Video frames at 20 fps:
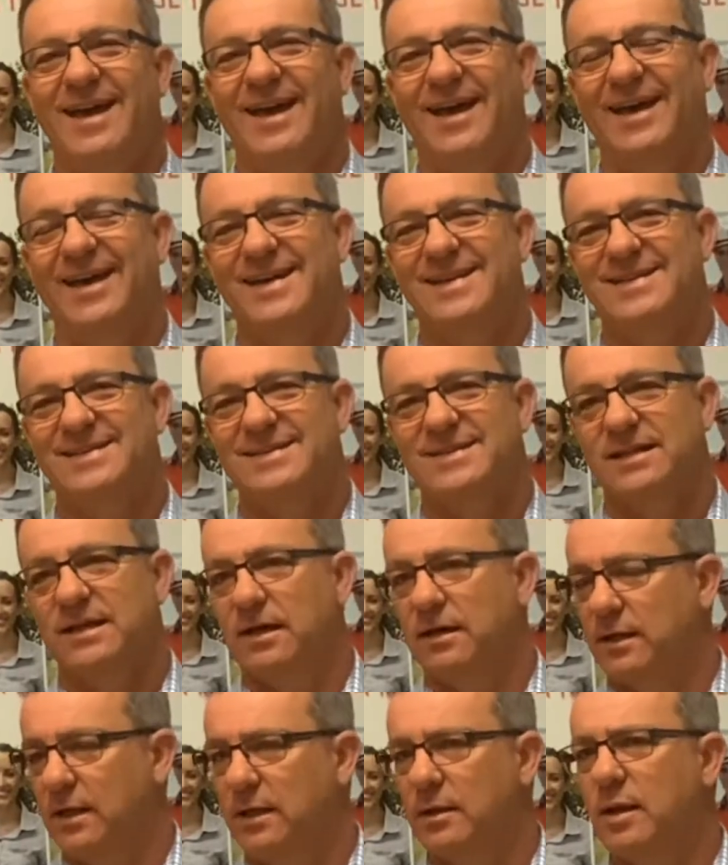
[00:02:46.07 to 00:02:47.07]

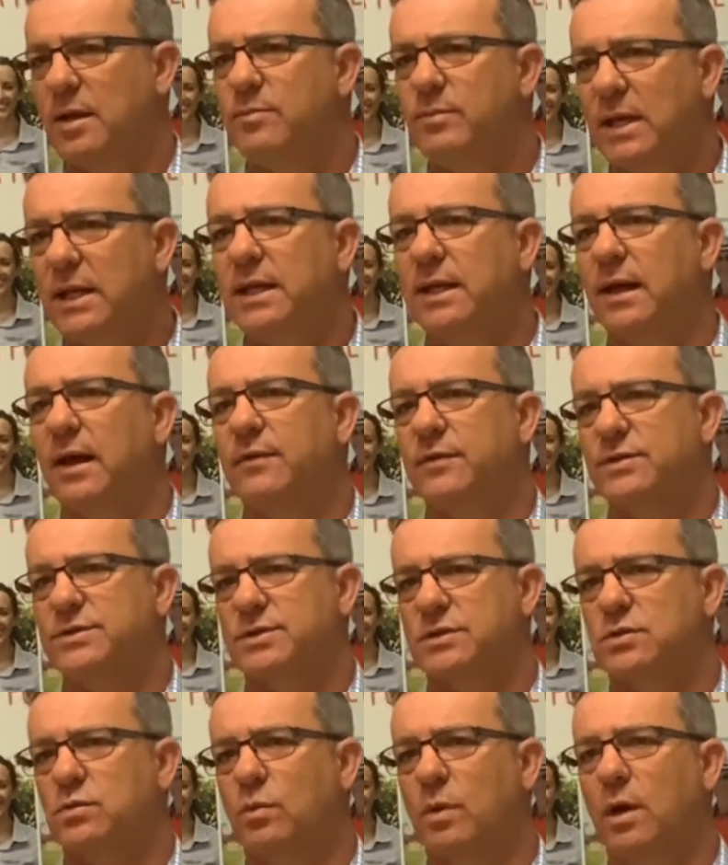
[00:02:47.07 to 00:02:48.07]
and many others
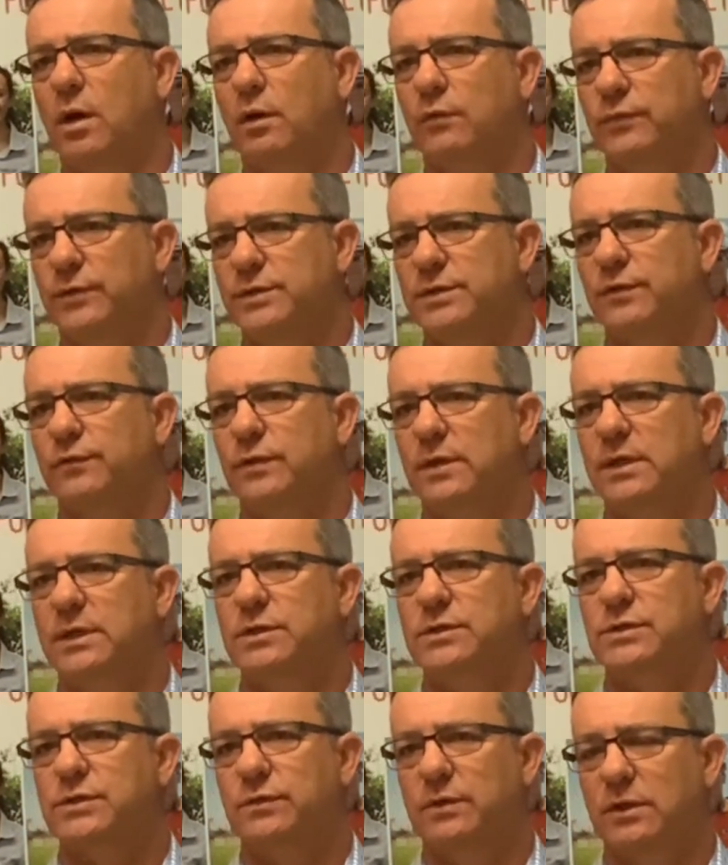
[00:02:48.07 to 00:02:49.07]
as well for different
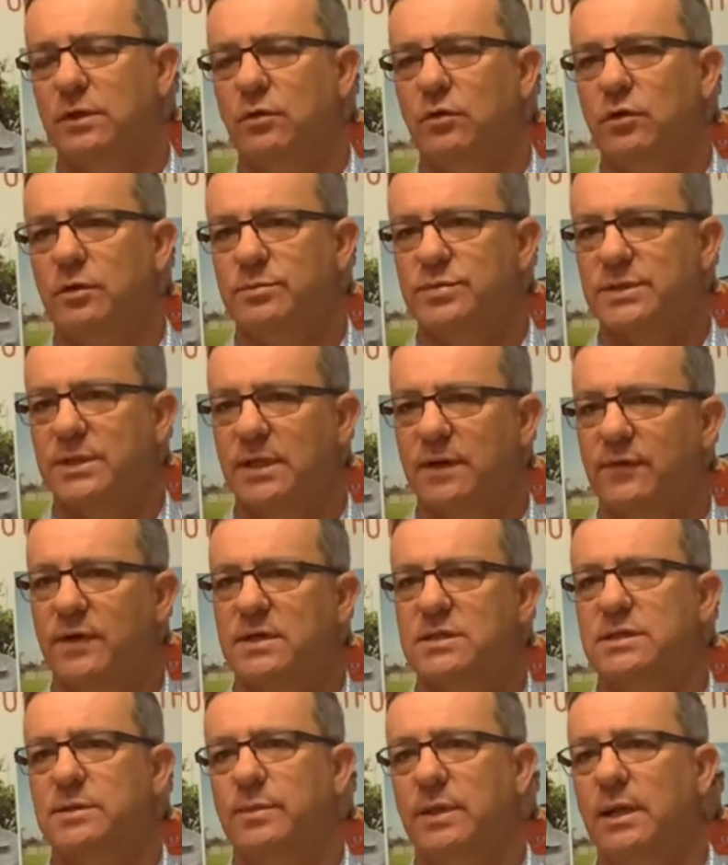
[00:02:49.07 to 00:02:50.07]
industry groups that have
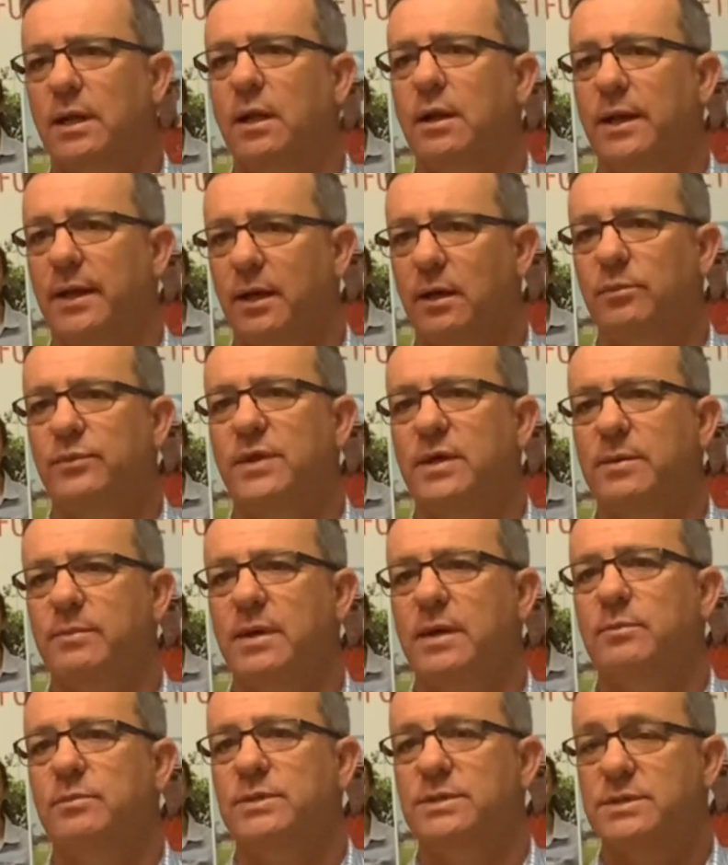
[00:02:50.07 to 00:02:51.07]
actually been able to help their
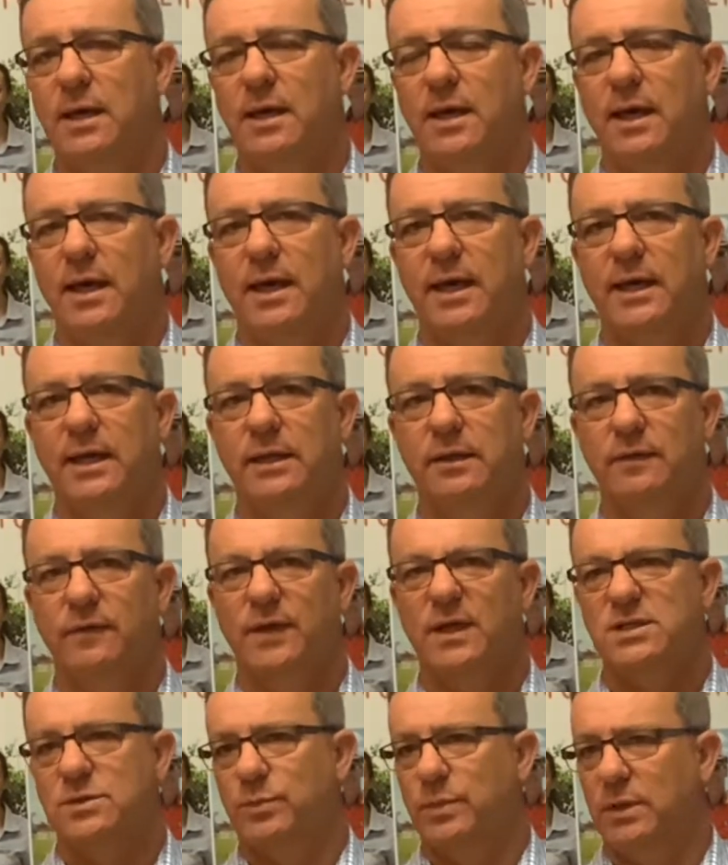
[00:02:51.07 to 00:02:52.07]
members. And
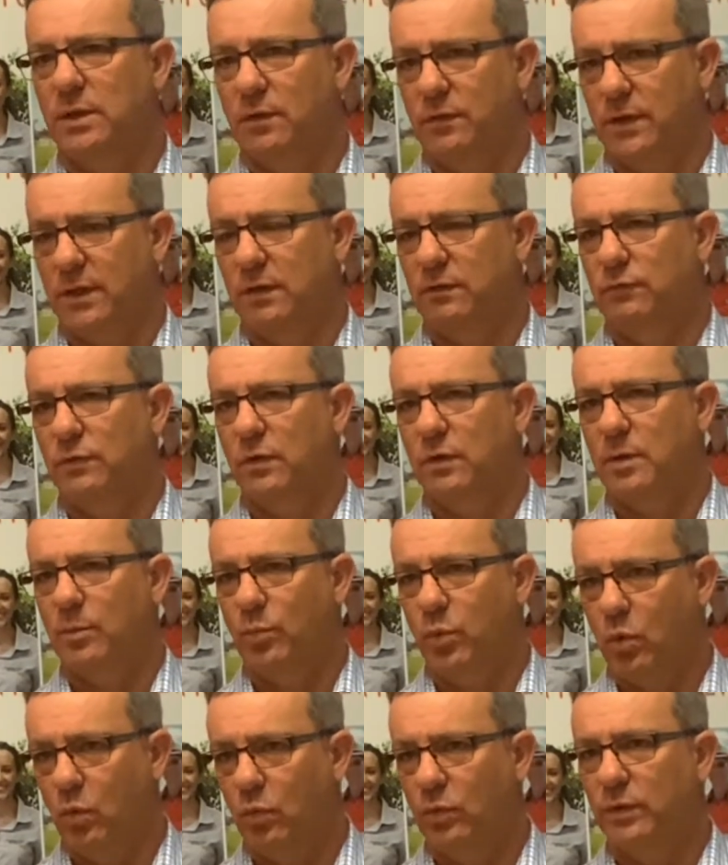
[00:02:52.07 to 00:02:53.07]
that's been, I think, a very
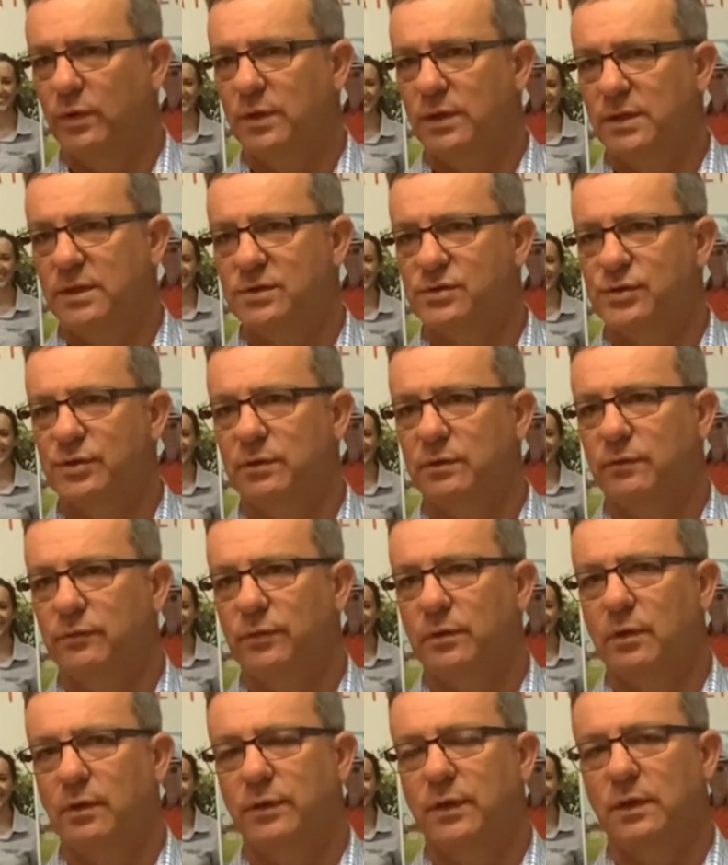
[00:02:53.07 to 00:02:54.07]
important initiative,
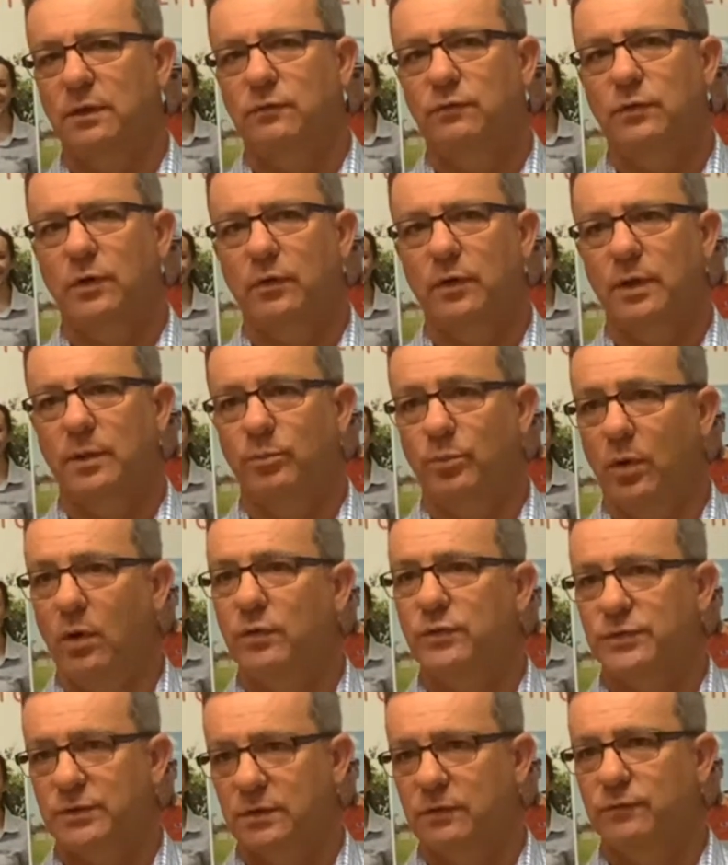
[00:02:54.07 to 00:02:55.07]
and I think very
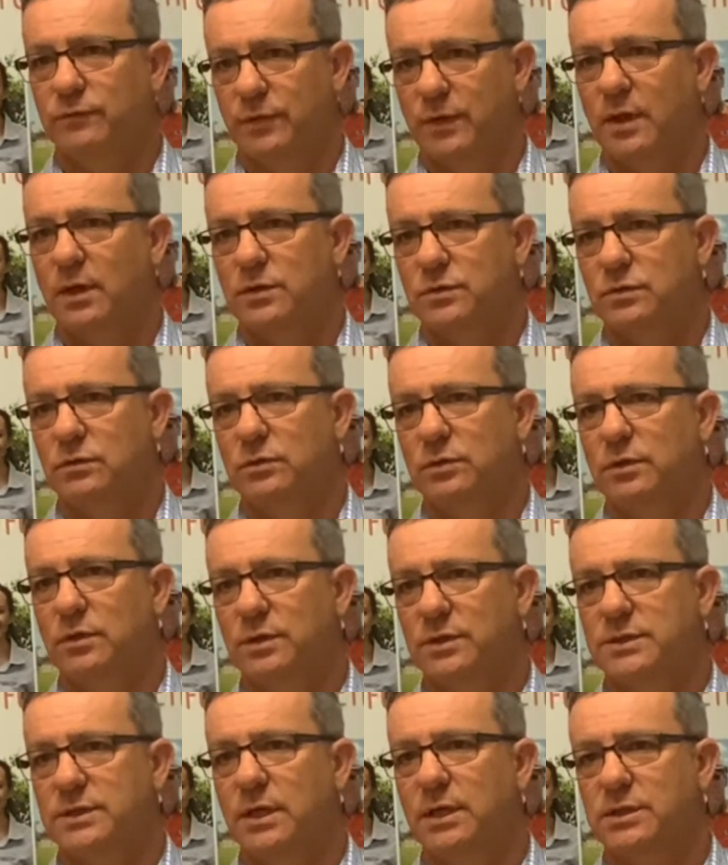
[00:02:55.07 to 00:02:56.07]
positive for those
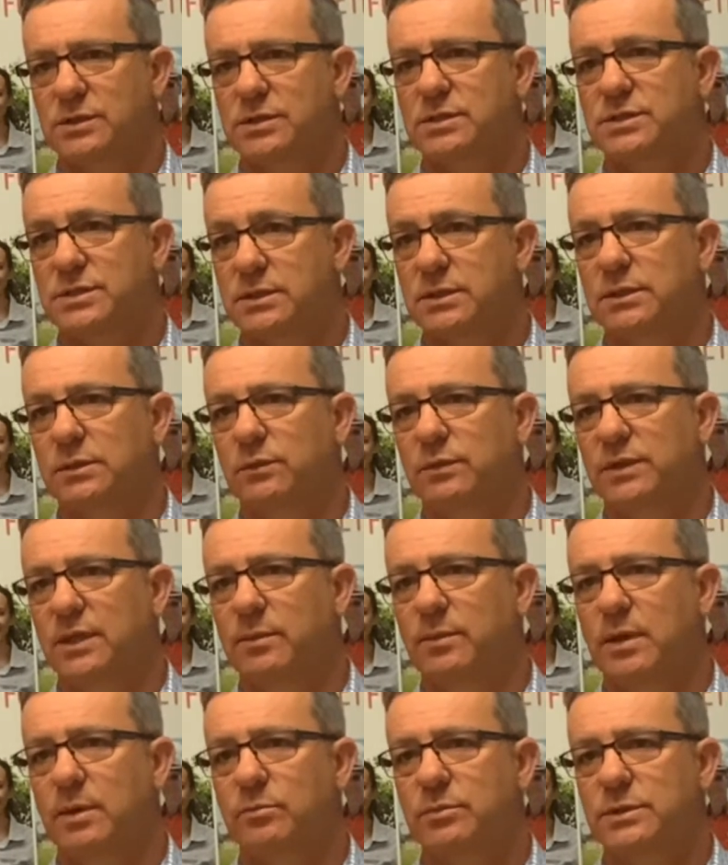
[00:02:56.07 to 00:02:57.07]
organisations to deal with their
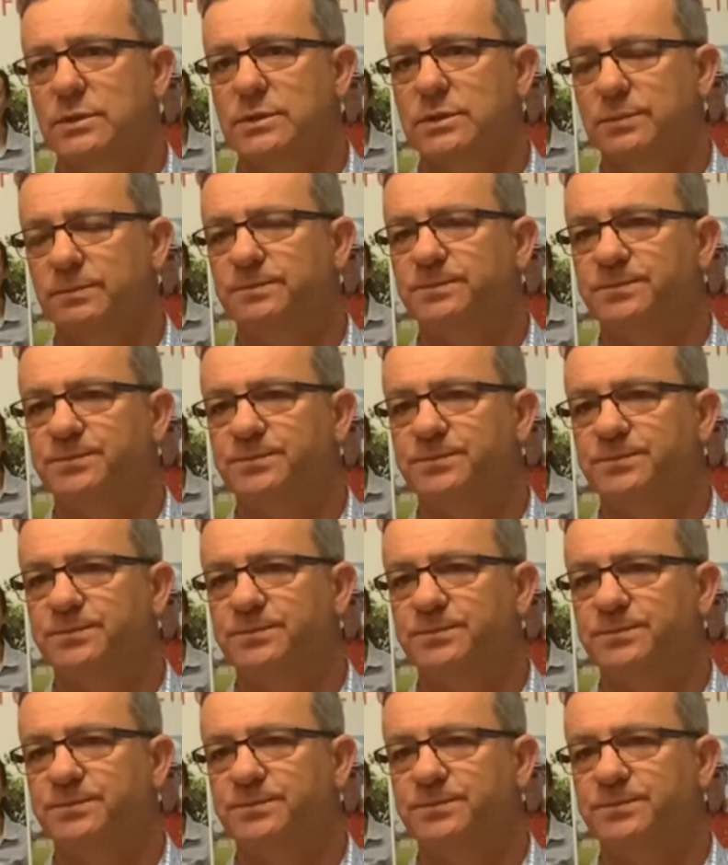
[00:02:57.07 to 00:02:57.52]
members.